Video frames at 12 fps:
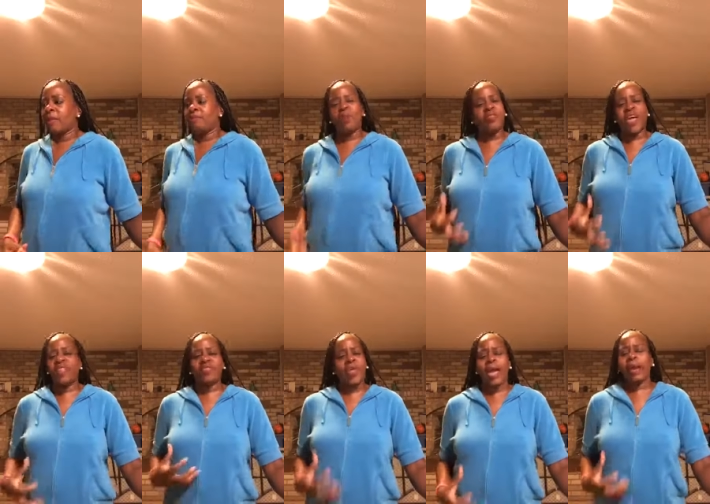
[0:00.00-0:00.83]
but
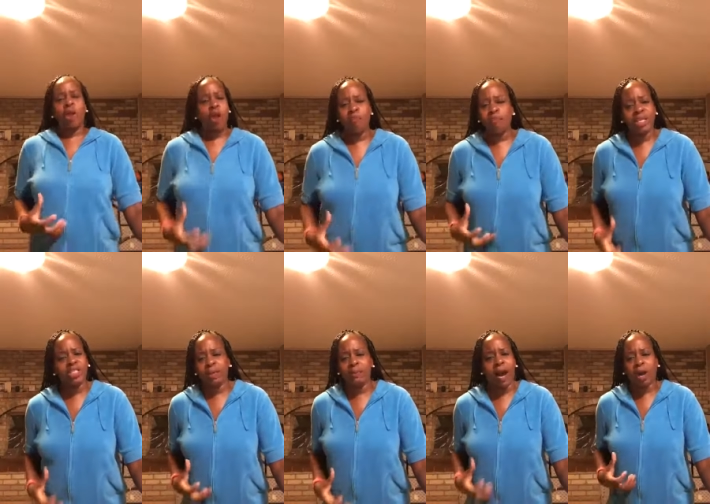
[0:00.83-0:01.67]
that thing hurt me
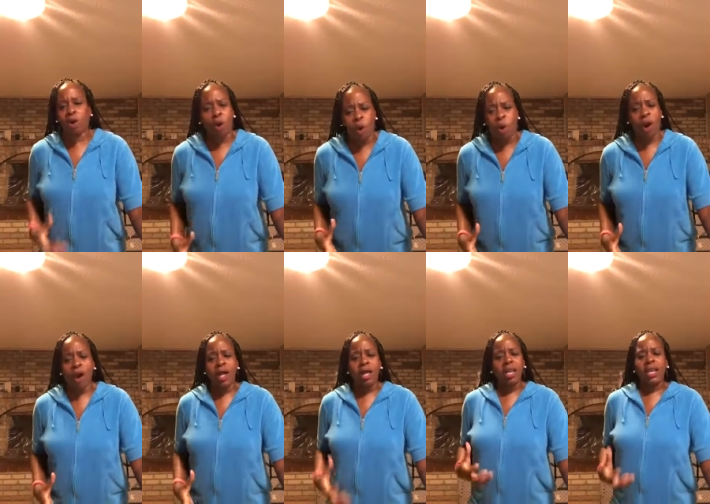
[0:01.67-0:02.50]
to my core
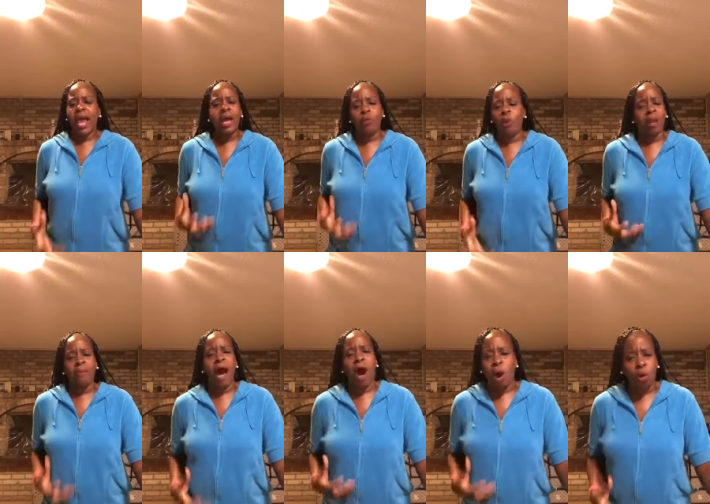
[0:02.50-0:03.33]
like one of
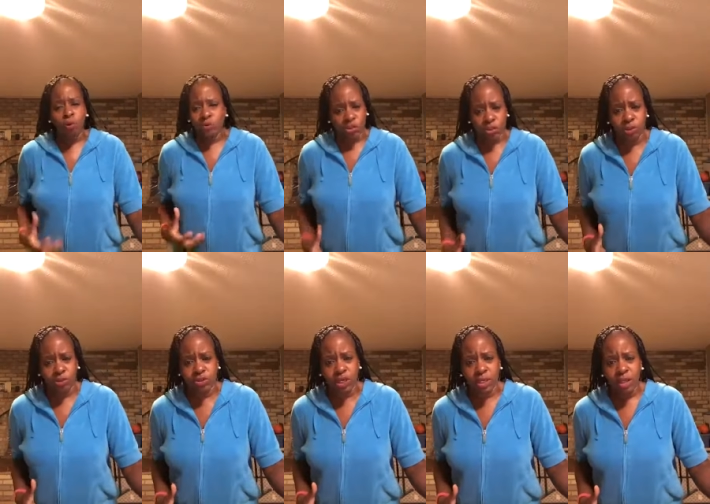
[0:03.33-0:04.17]
my own
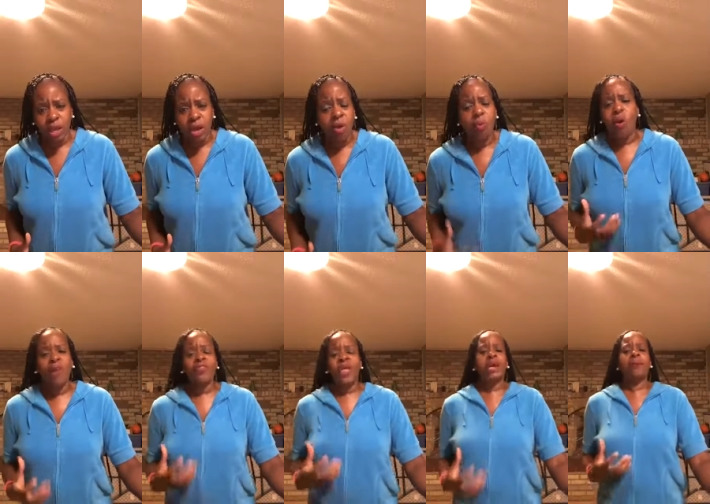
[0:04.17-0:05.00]
children.
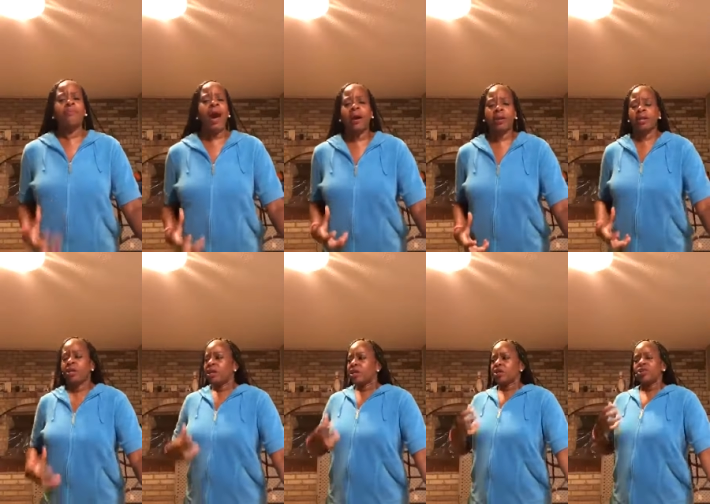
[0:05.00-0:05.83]
One thing about it,
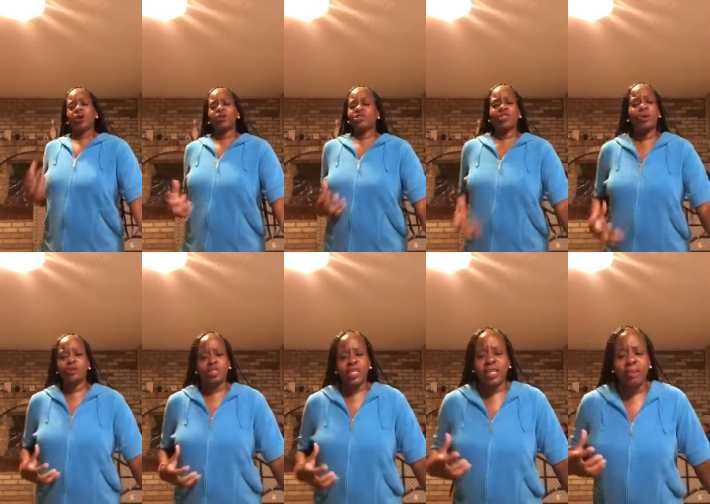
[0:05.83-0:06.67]
your
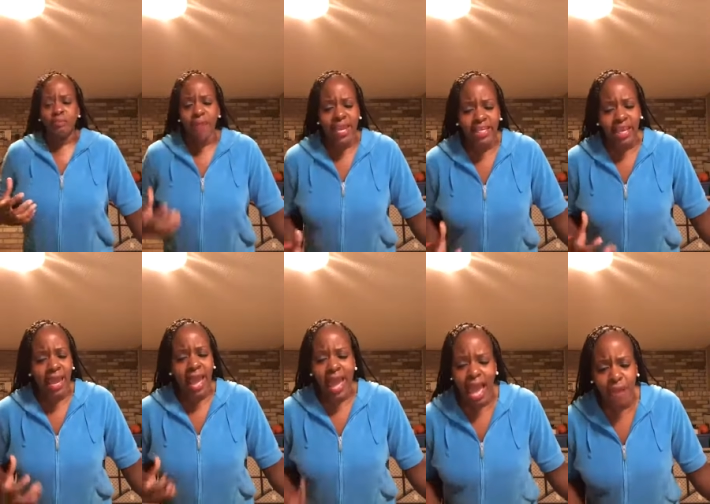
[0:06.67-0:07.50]
children can make you
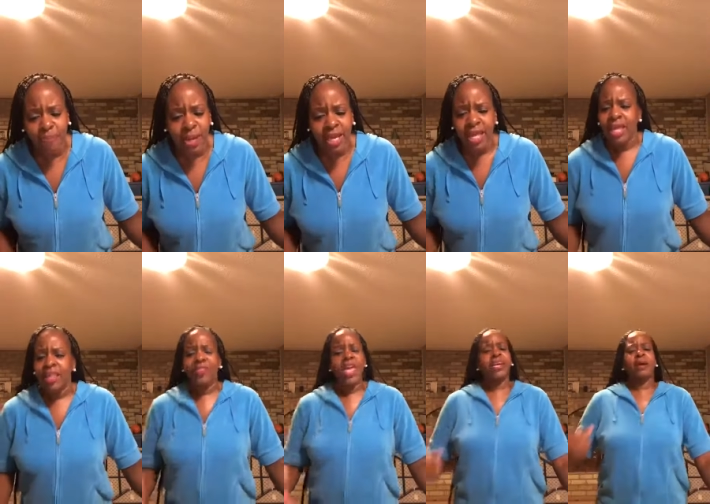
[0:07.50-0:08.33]
happy.
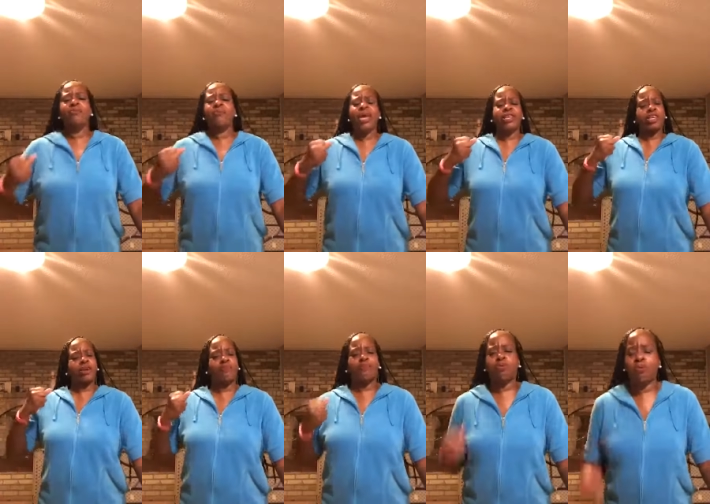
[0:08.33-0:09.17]
They can make you
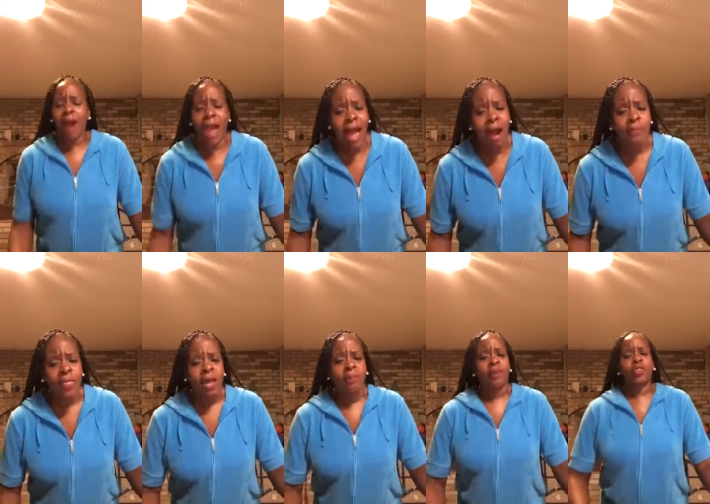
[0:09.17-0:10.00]
proud.
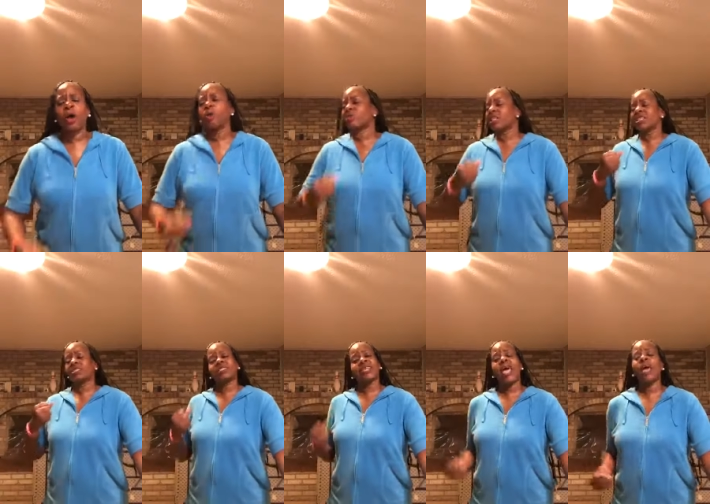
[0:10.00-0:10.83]
But those are the
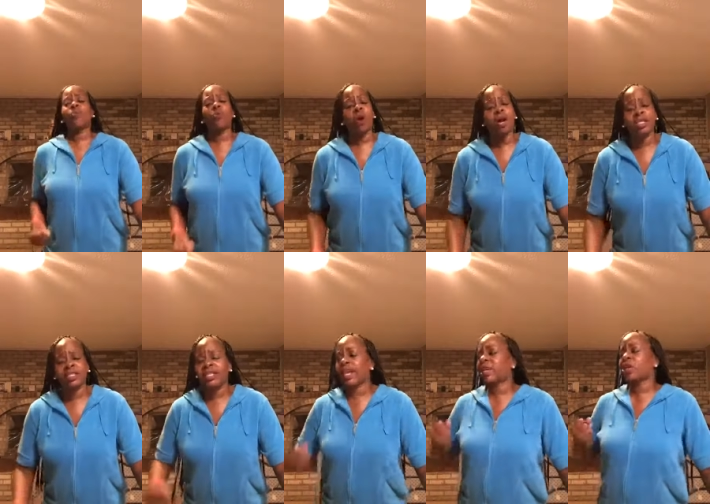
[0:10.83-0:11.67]
same ones
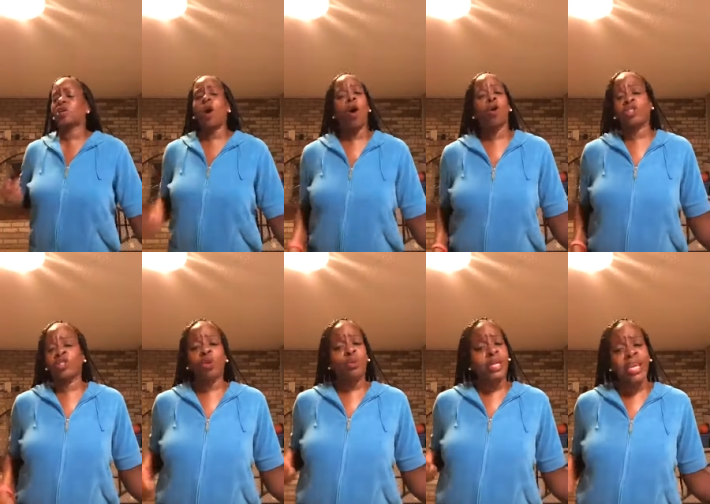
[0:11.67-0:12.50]
that can cause
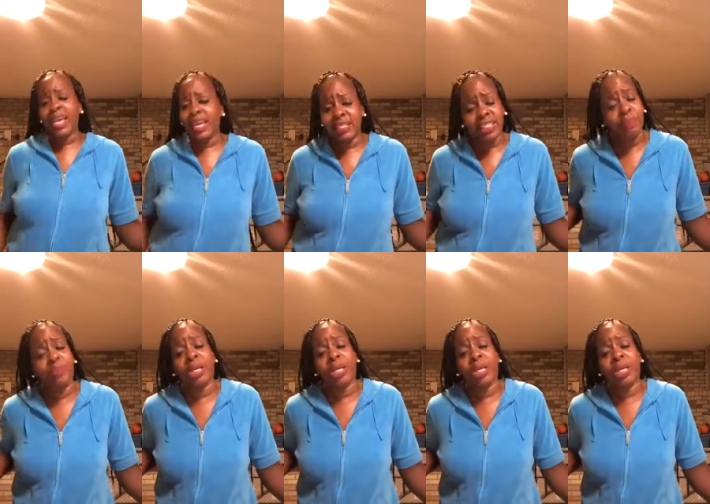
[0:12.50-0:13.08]
your knees to